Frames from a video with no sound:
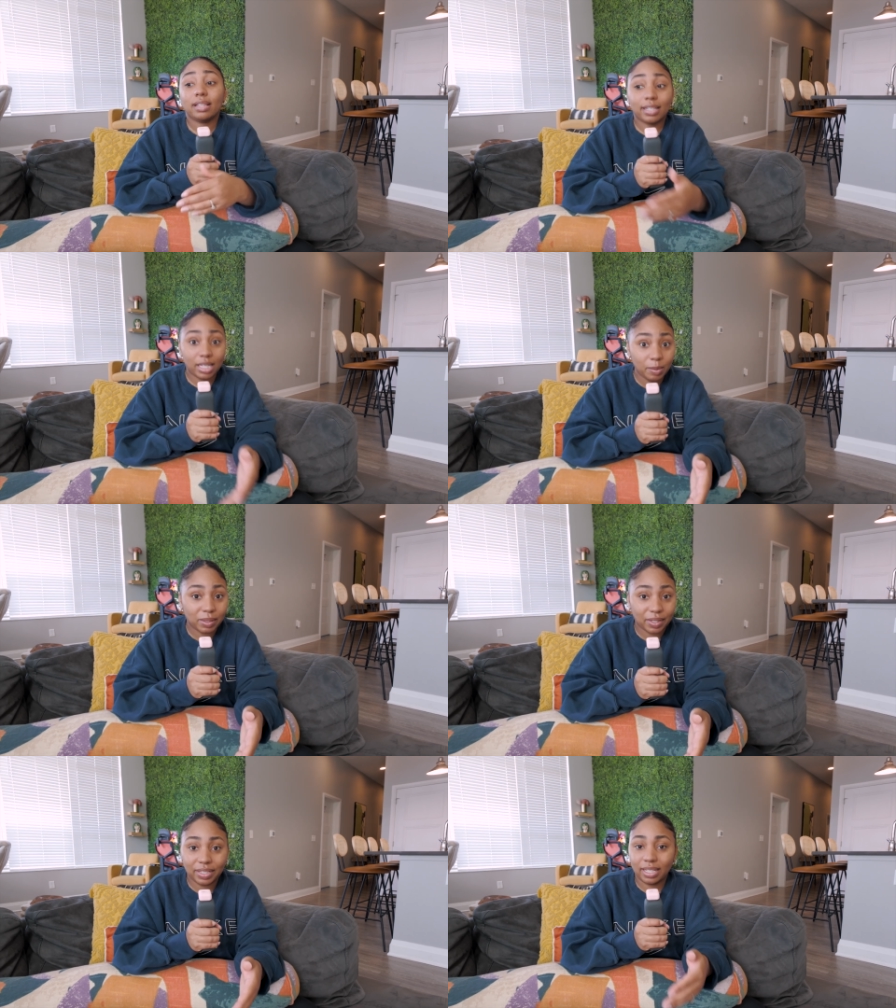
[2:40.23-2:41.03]
then keep
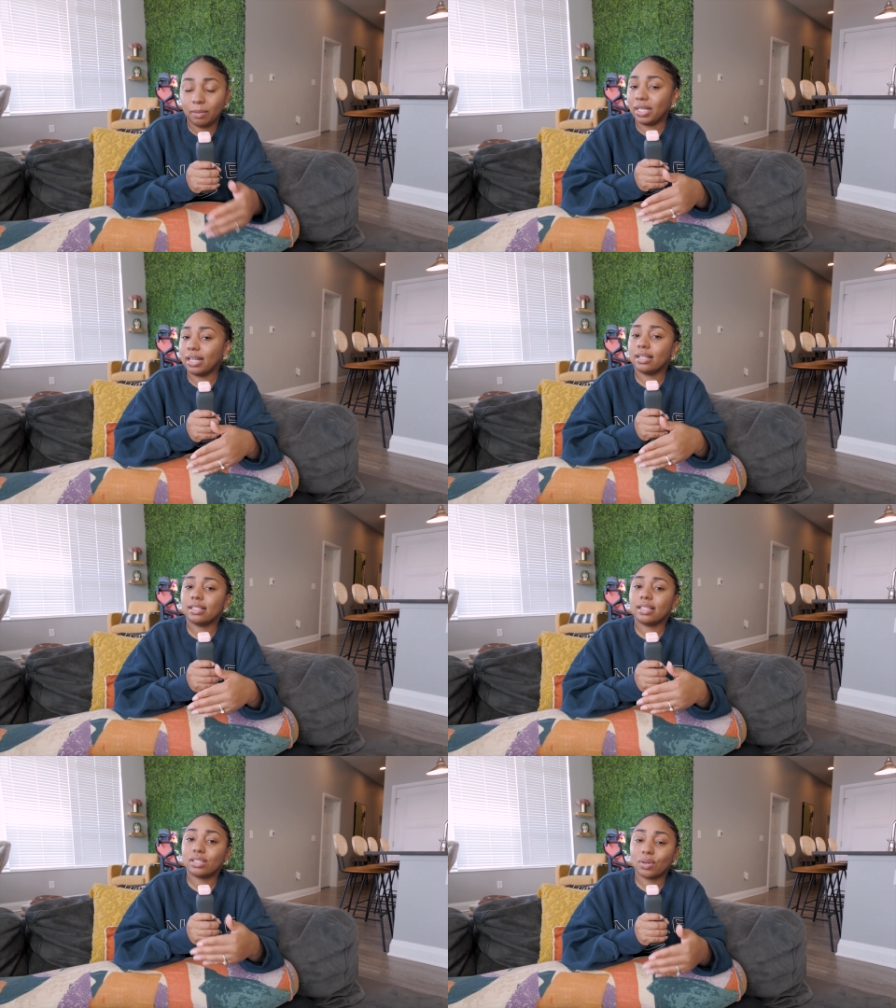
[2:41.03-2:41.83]
learning
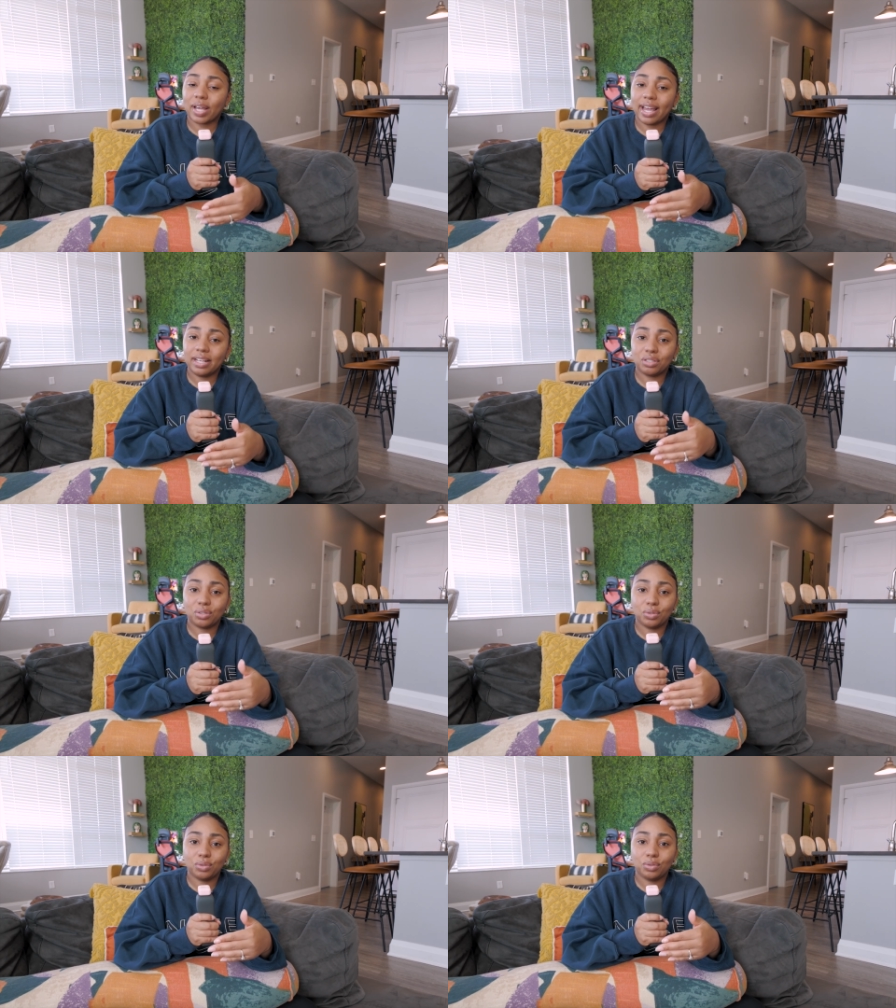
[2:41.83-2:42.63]
because it's okay
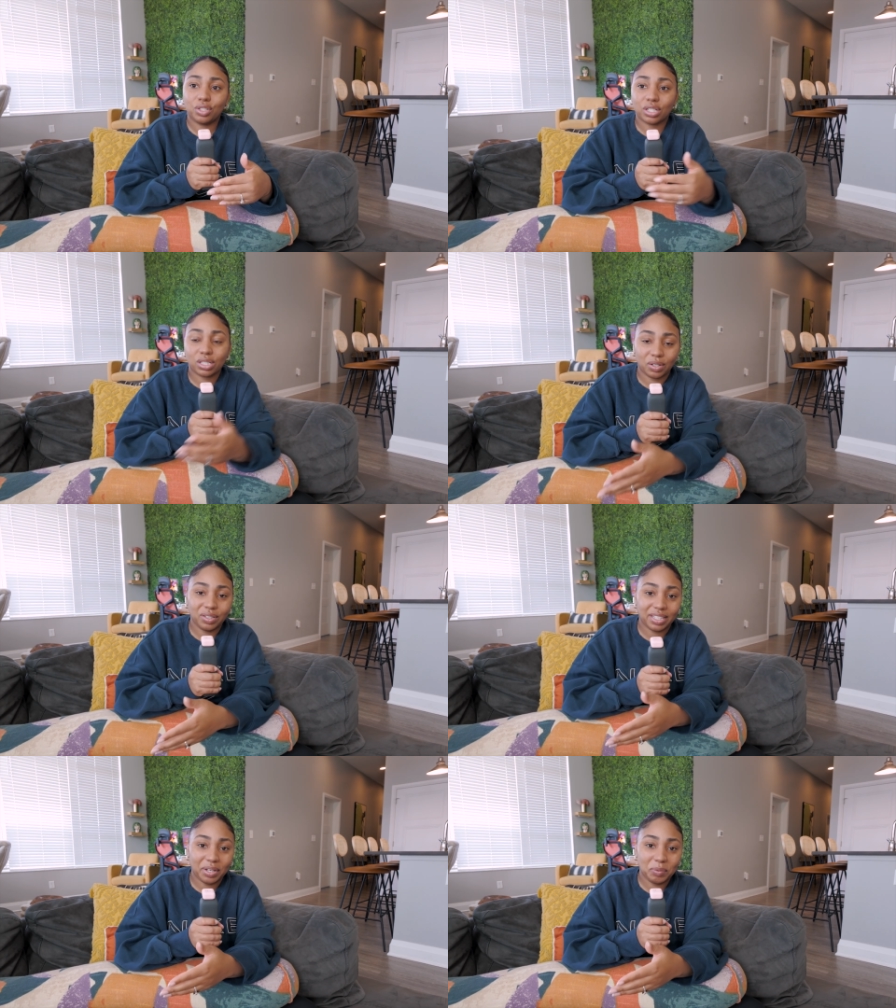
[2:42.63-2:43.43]
to just
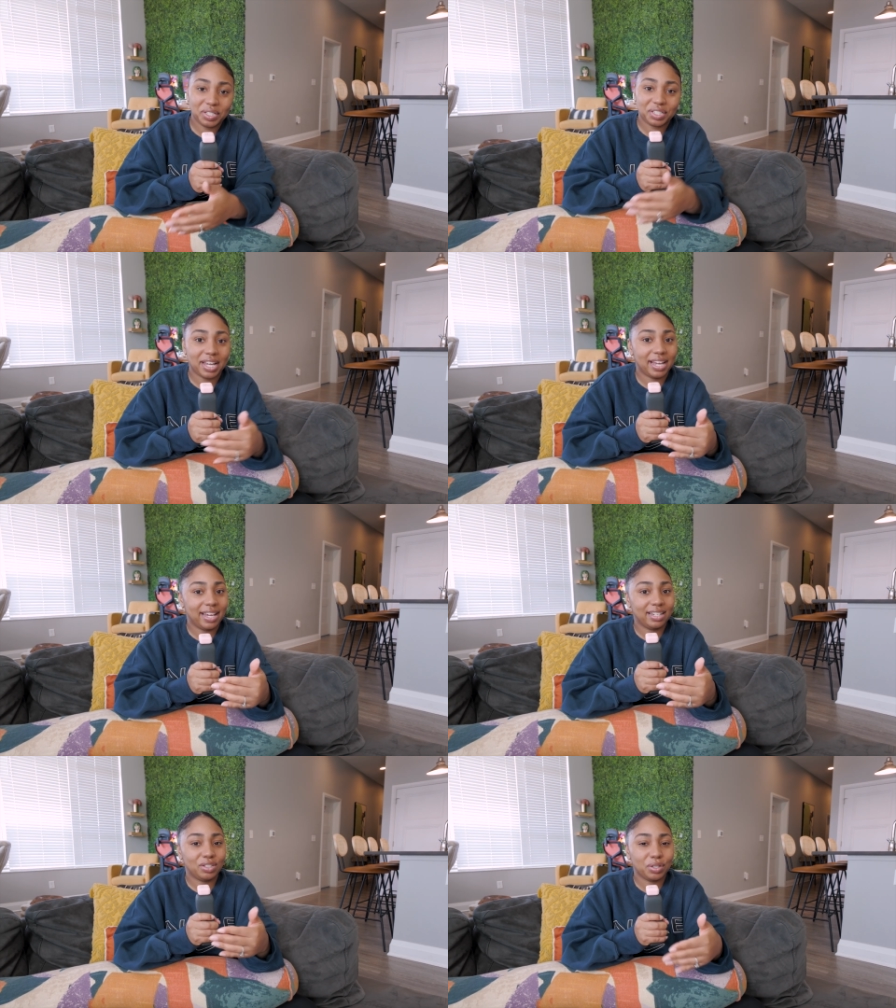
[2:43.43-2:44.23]
learn the language
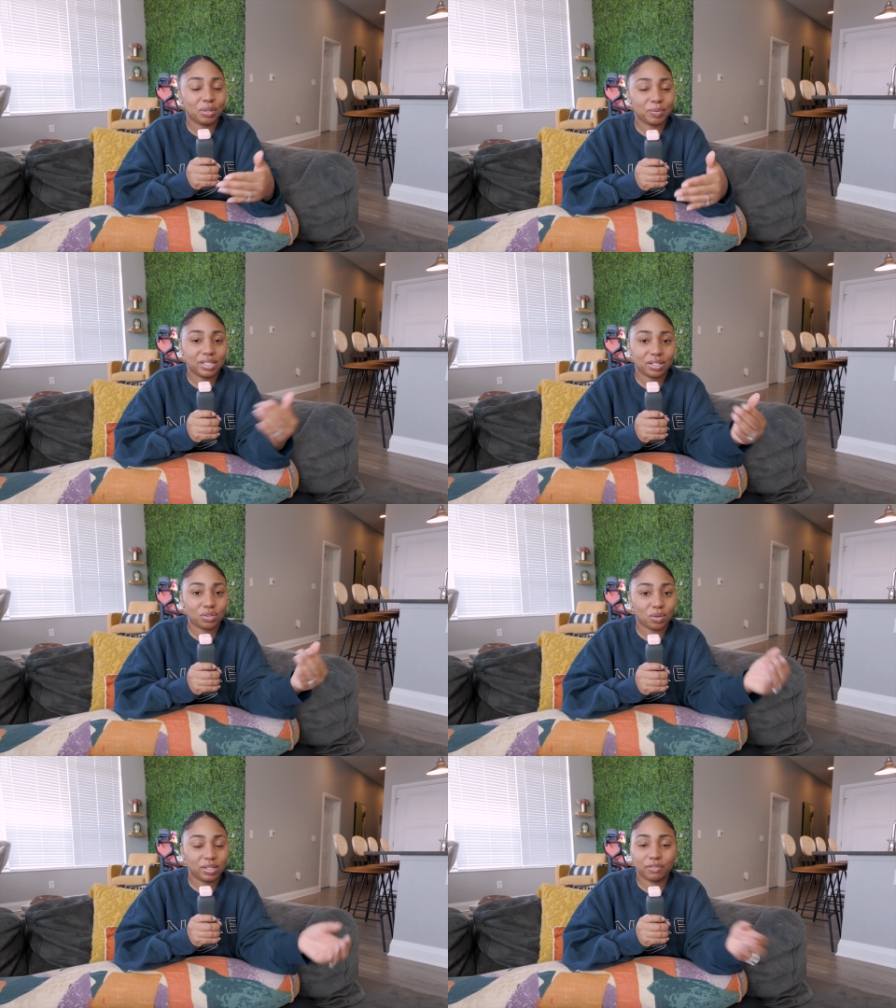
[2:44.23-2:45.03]
and do your
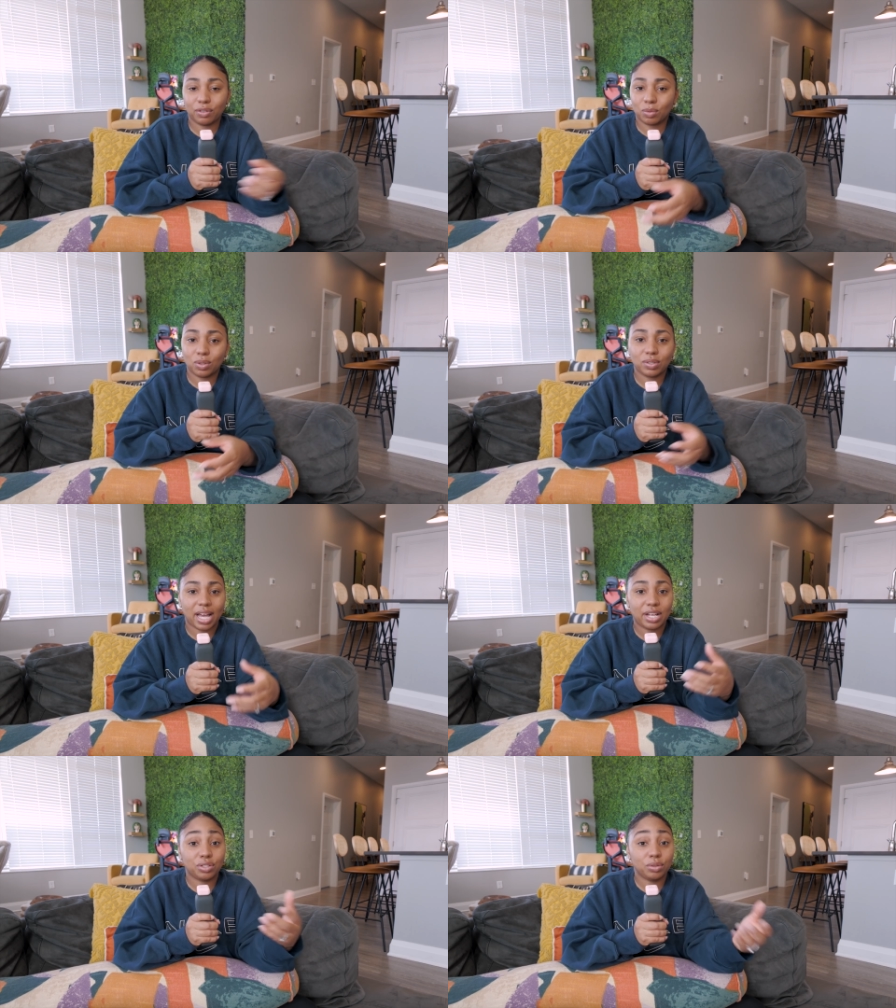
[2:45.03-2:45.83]
research on different roles
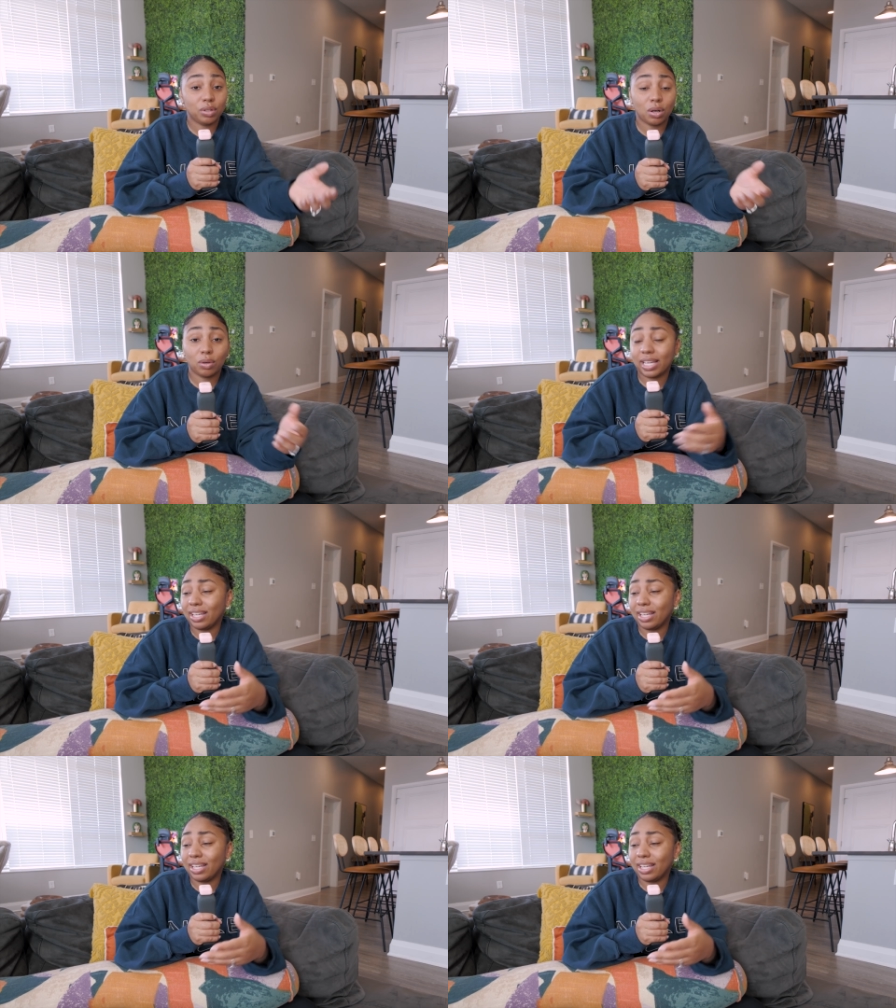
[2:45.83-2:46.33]
as you go.